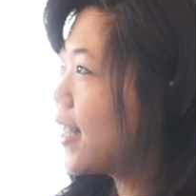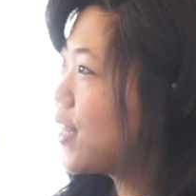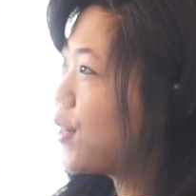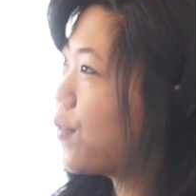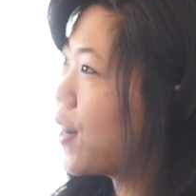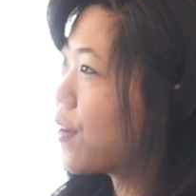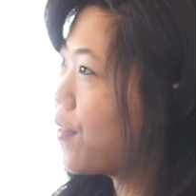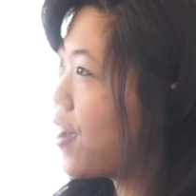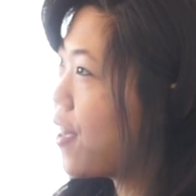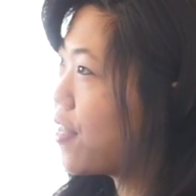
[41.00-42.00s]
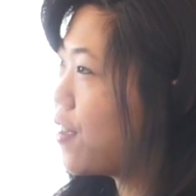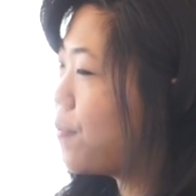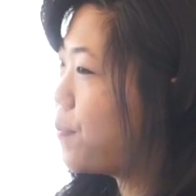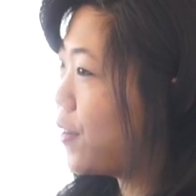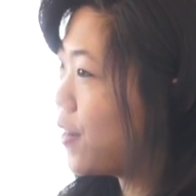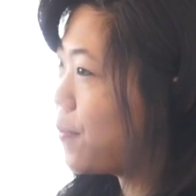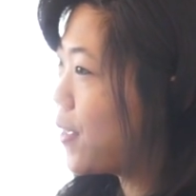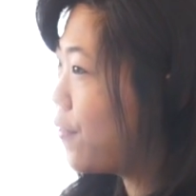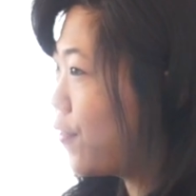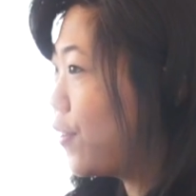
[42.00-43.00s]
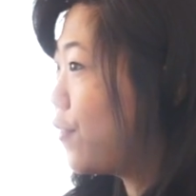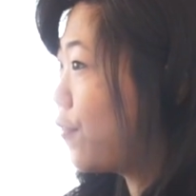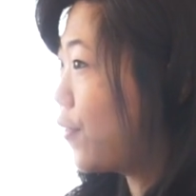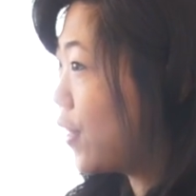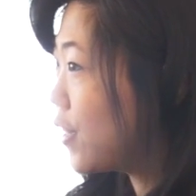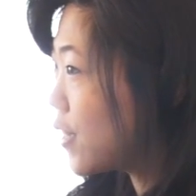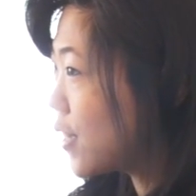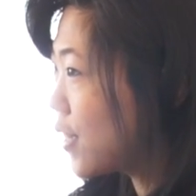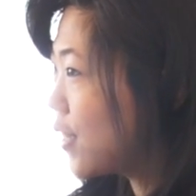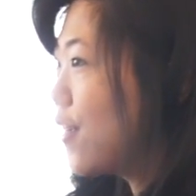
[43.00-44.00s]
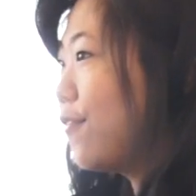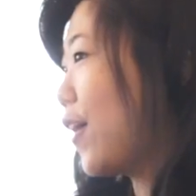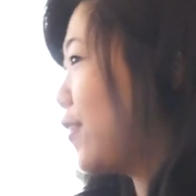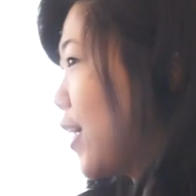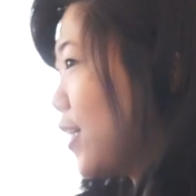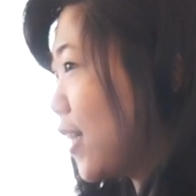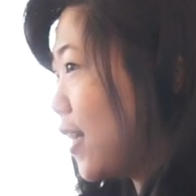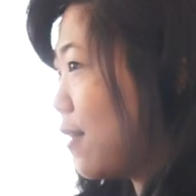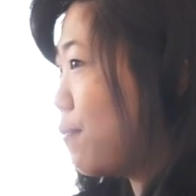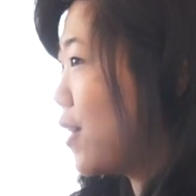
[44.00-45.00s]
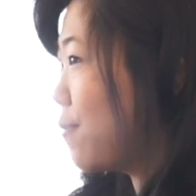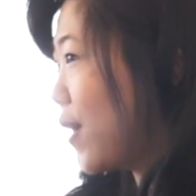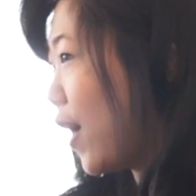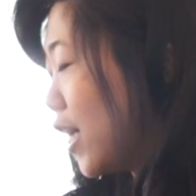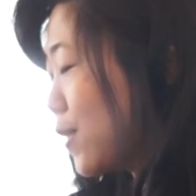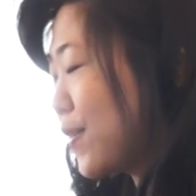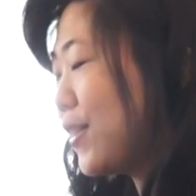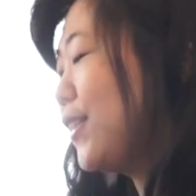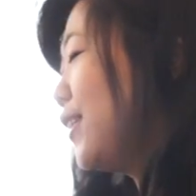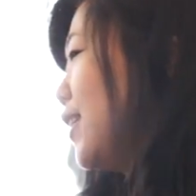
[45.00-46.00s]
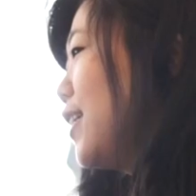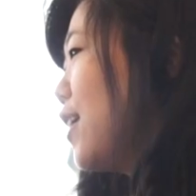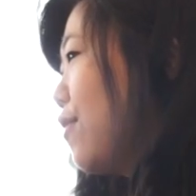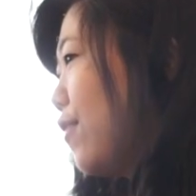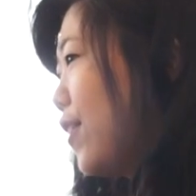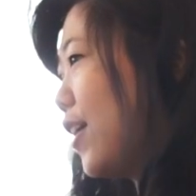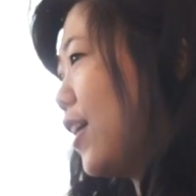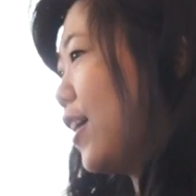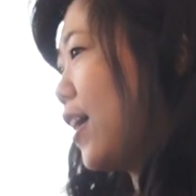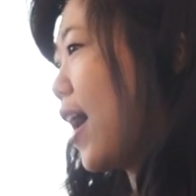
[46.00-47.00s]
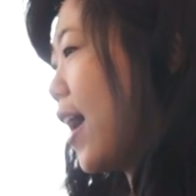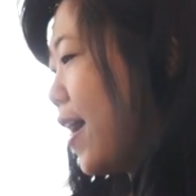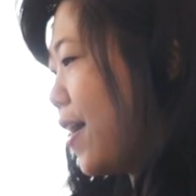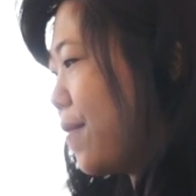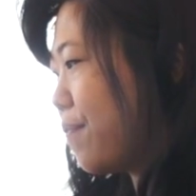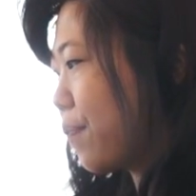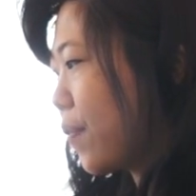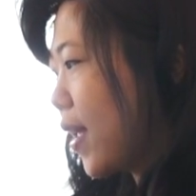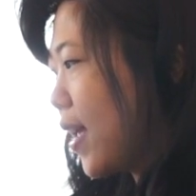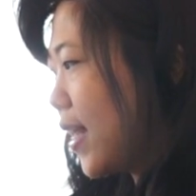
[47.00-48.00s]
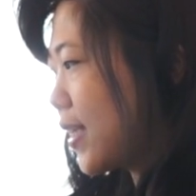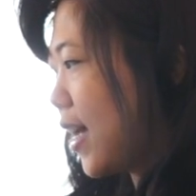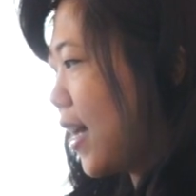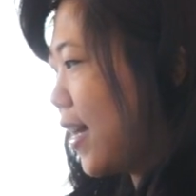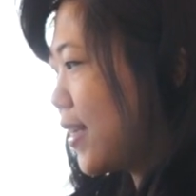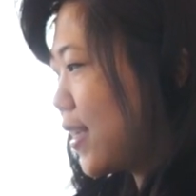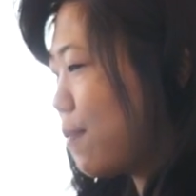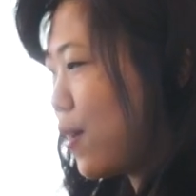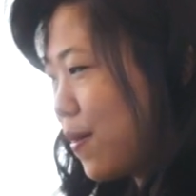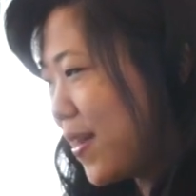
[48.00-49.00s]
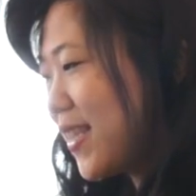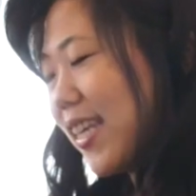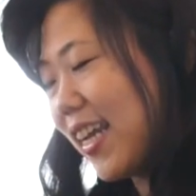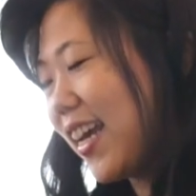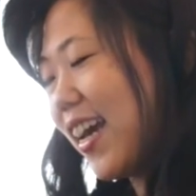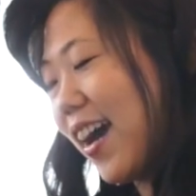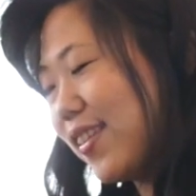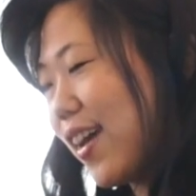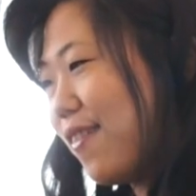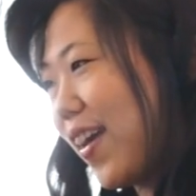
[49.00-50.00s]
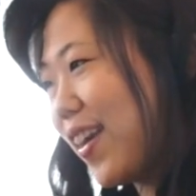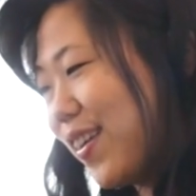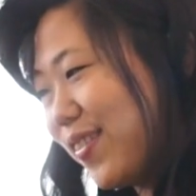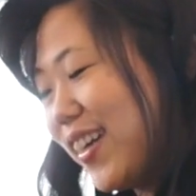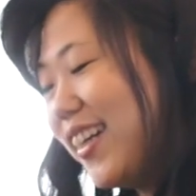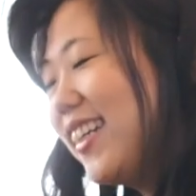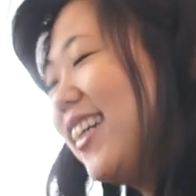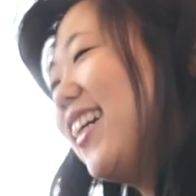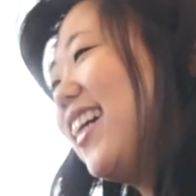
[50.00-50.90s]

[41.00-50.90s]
got to work with the Burnaby Food First Foundation and Burnaby Hospital, where it's a suburban city outside of Vancouver.